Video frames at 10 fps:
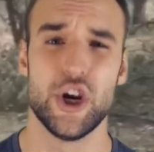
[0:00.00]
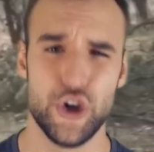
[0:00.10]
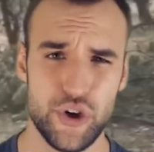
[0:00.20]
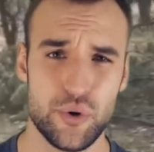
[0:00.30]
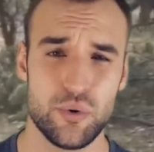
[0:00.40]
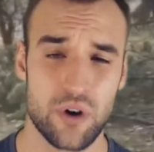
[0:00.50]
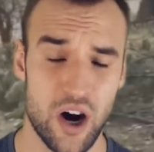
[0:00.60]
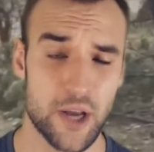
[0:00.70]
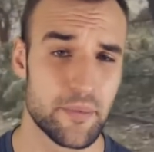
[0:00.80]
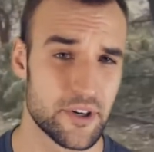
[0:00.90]
new
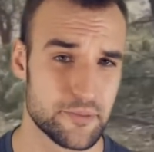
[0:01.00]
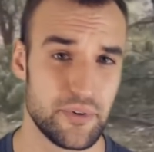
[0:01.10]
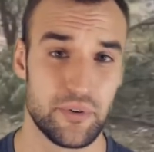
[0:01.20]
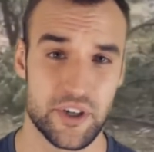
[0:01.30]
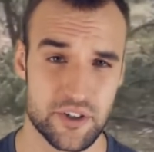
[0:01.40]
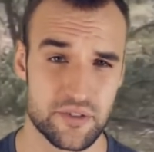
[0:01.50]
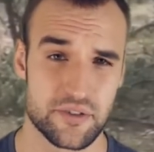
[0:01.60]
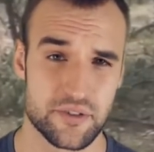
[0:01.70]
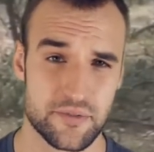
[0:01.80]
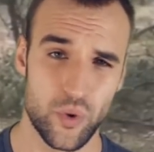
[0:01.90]
HIMARS
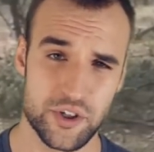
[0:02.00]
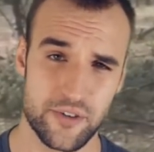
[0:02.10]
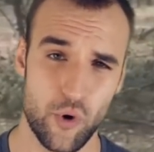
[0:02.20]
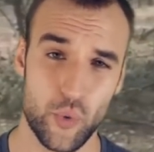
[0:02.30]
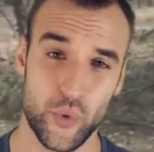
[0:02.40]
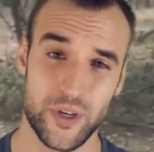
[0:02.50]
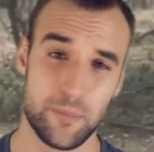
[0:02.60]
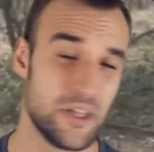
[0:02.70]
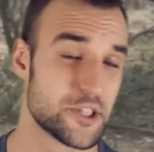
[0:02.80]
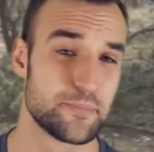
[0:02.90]
munitions, which have already been